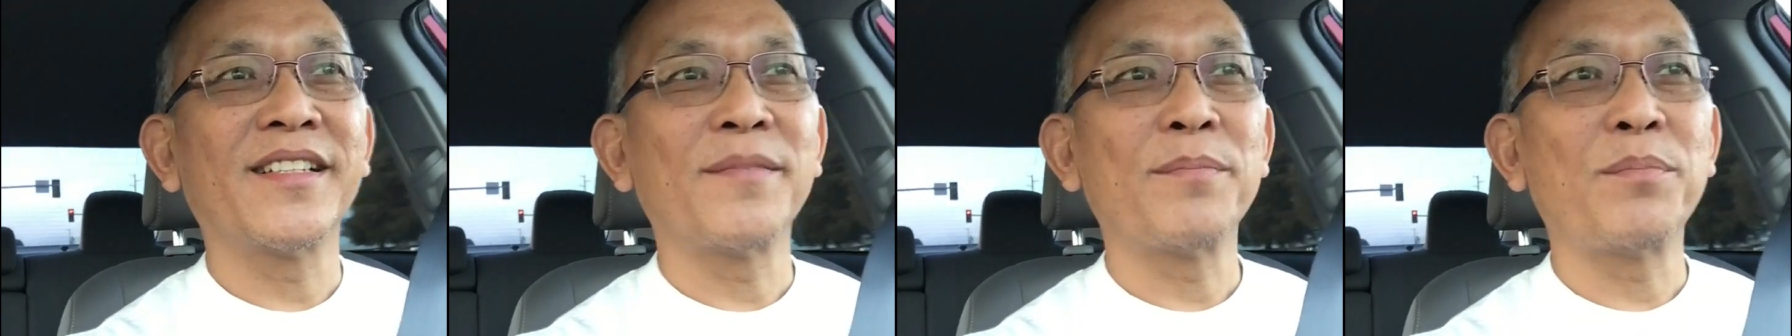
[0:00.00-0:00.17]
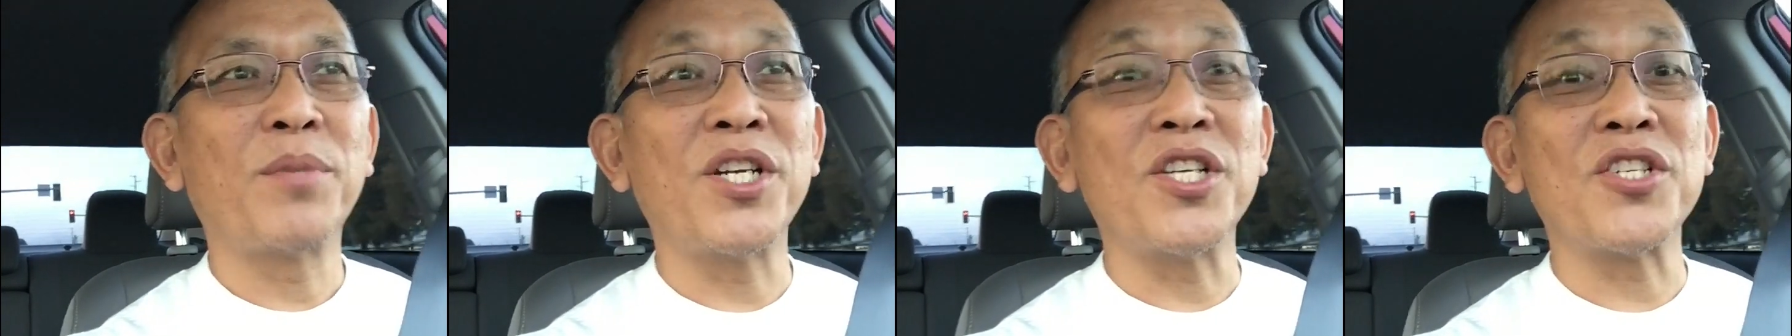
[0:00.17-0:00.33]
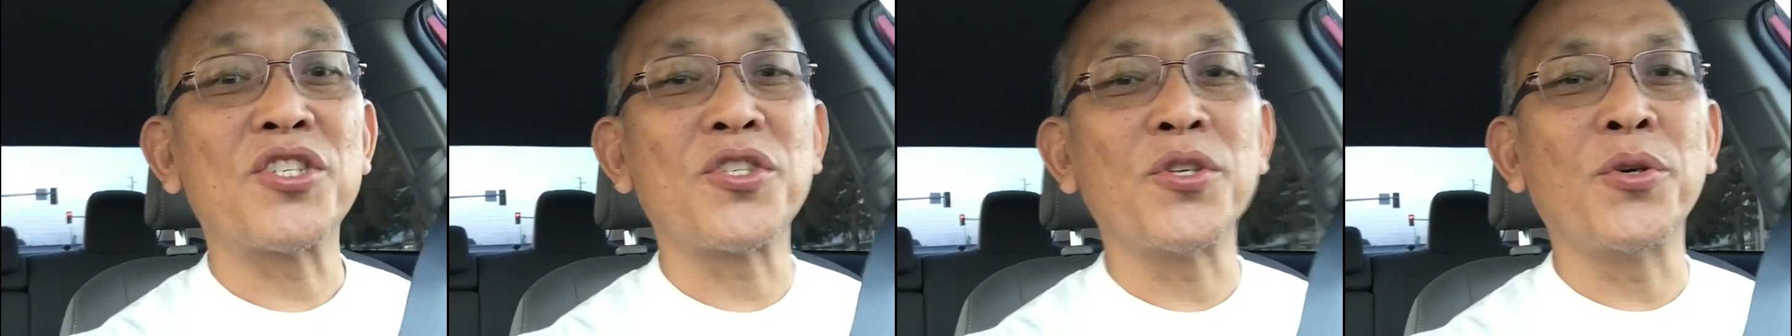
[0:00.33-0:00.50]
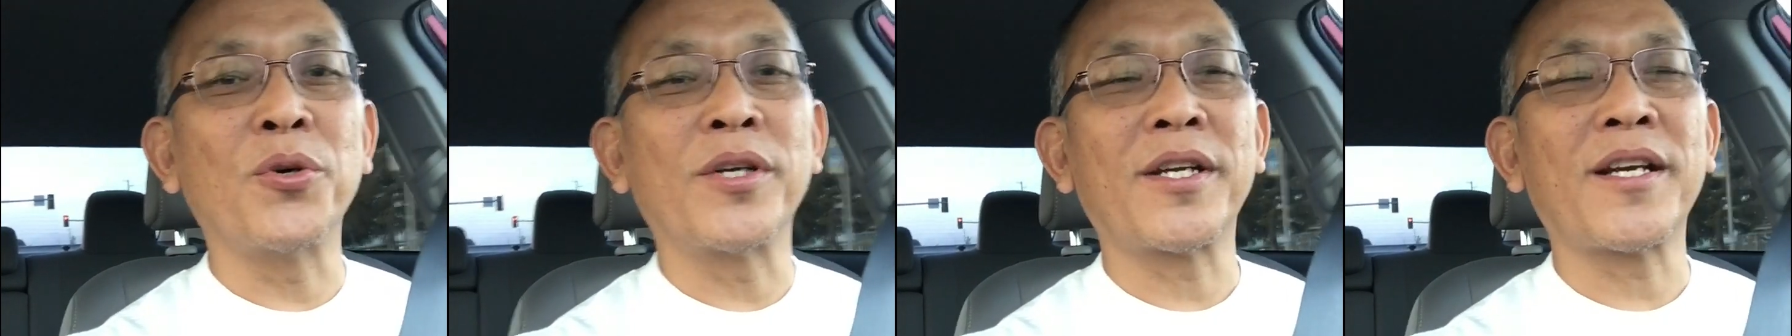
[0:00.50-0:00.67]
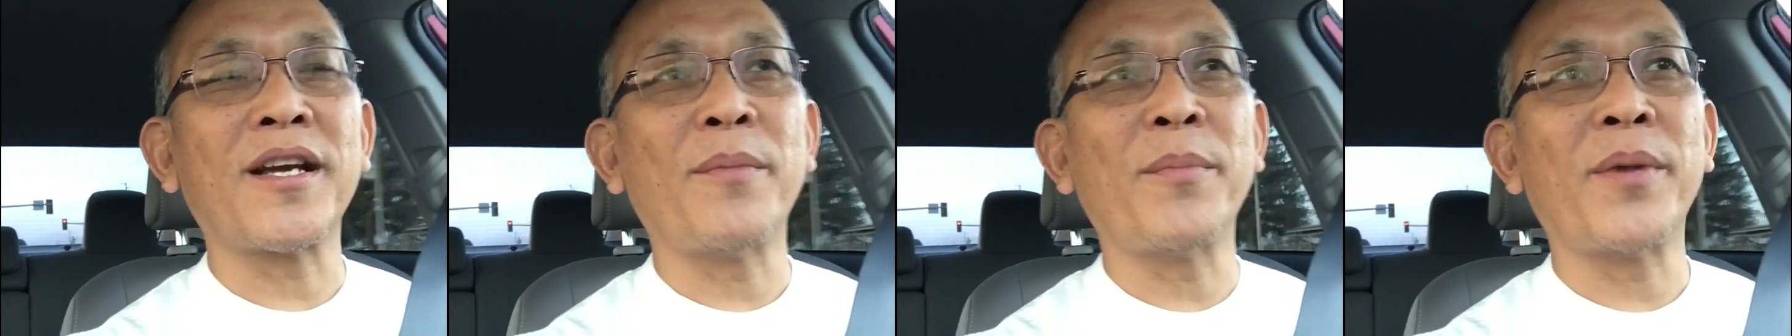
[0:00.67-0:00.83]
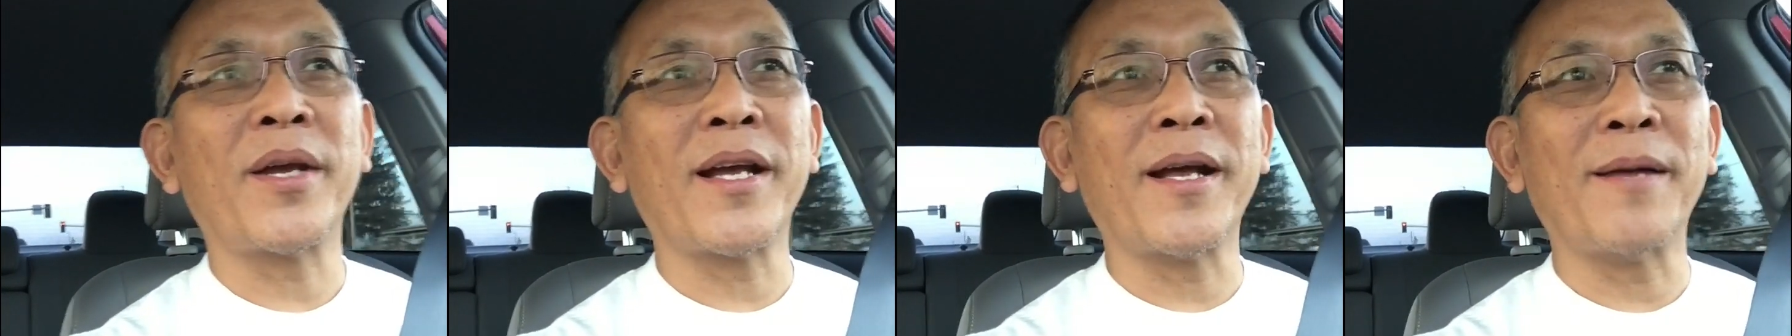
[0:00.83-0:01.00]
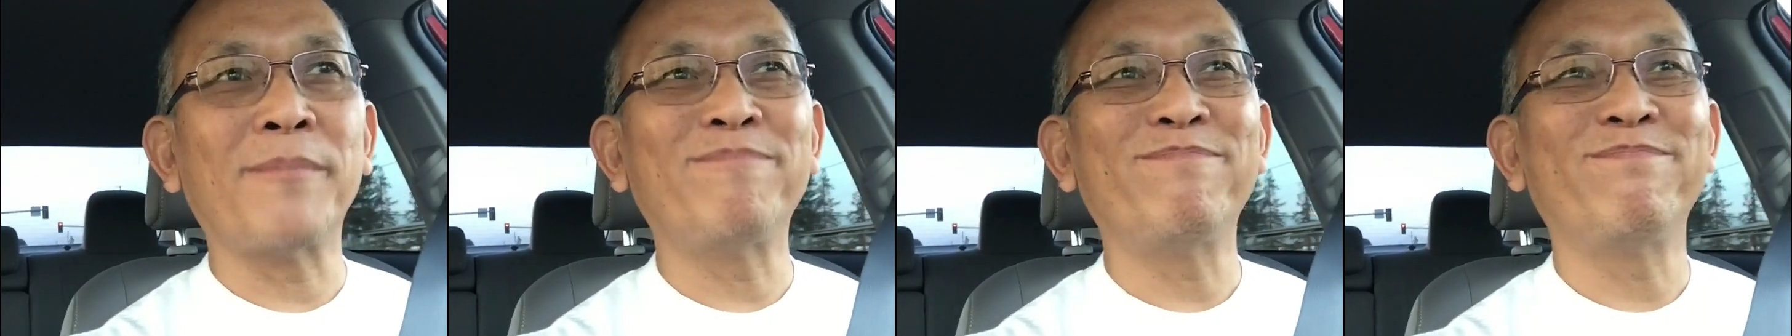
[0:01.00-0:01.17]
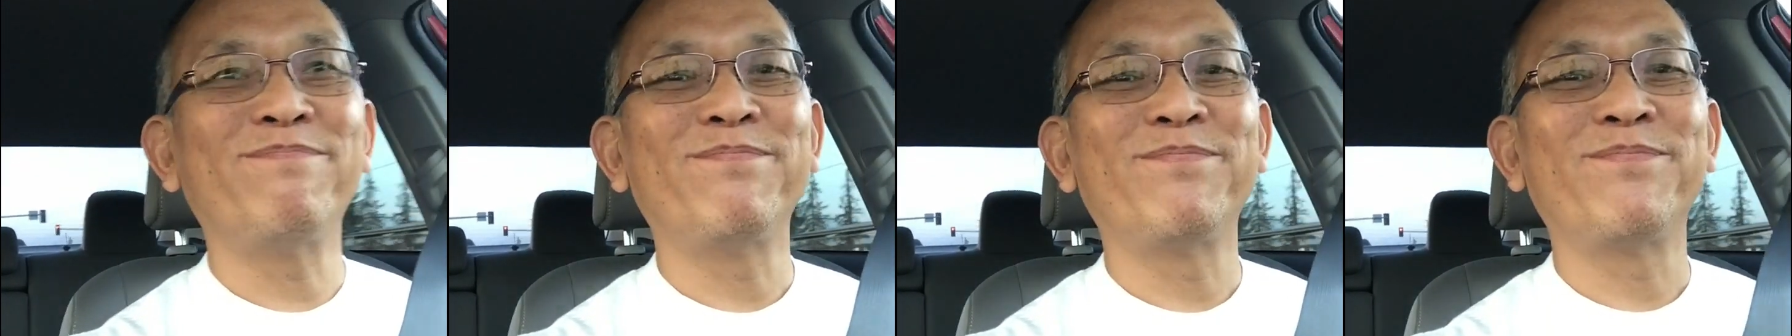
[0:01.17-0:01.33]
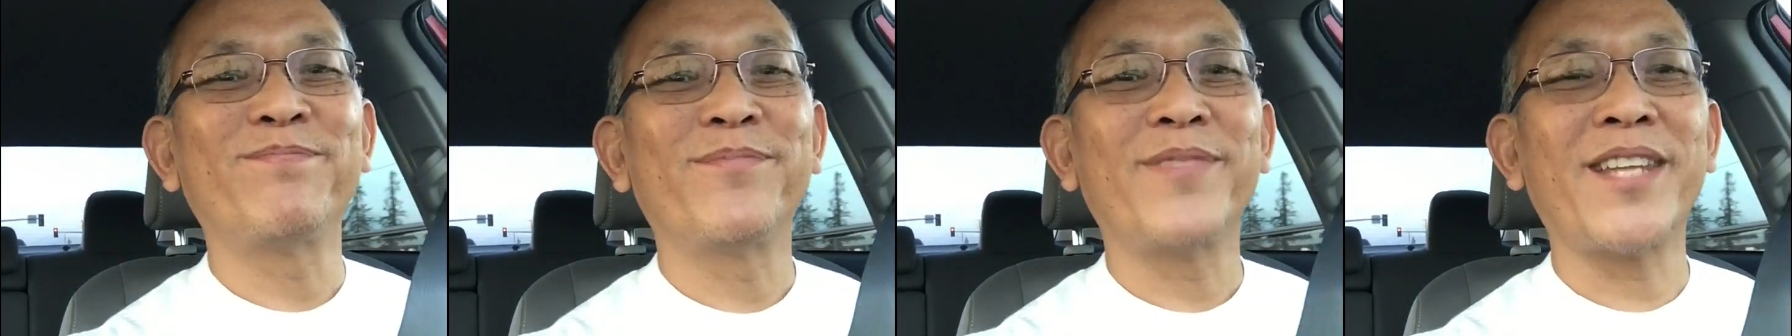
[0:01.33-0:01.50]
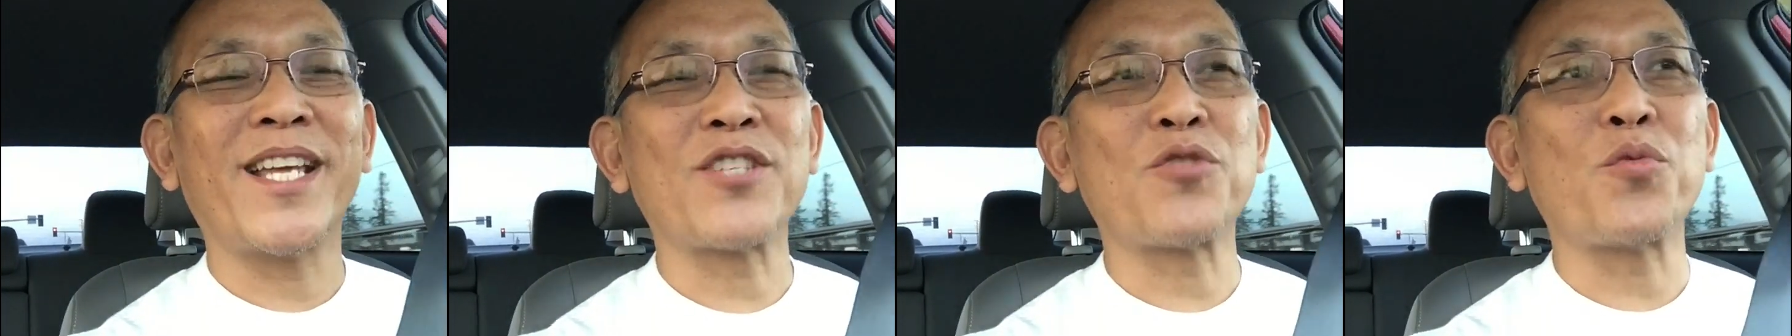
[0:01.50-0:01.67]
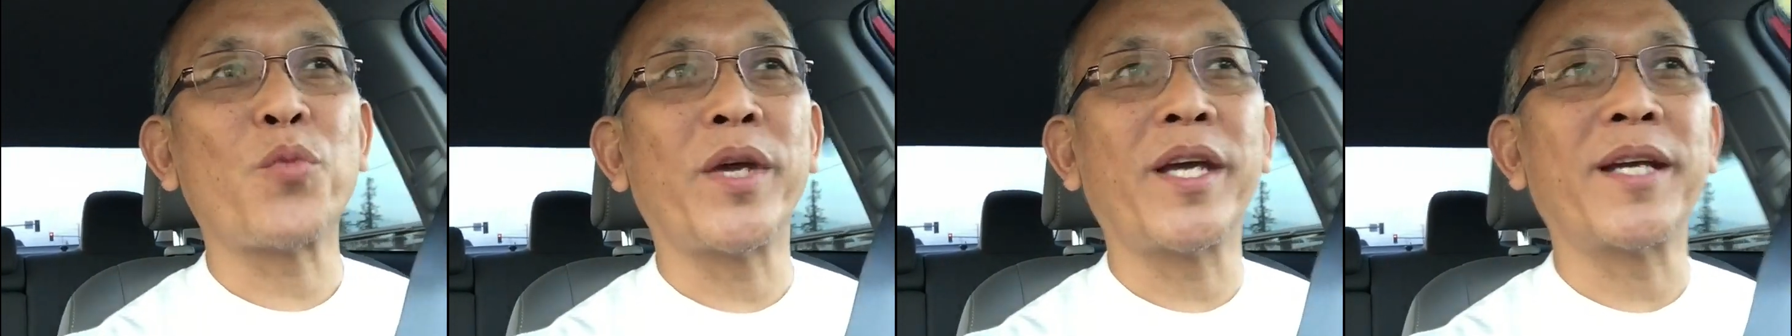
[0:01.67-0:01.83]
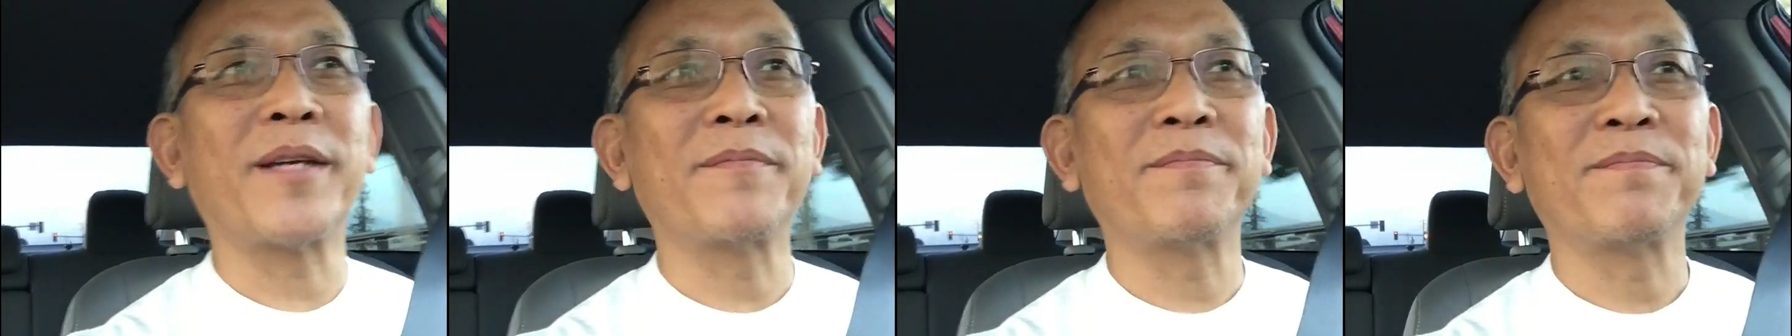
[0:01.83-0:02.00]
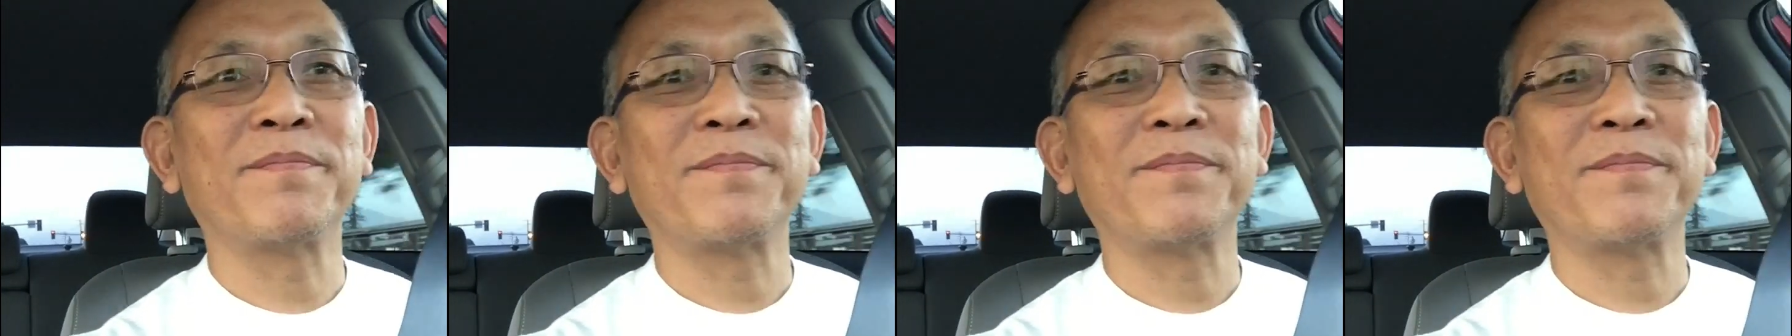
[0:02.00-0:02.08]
pretty soon, coming up next week.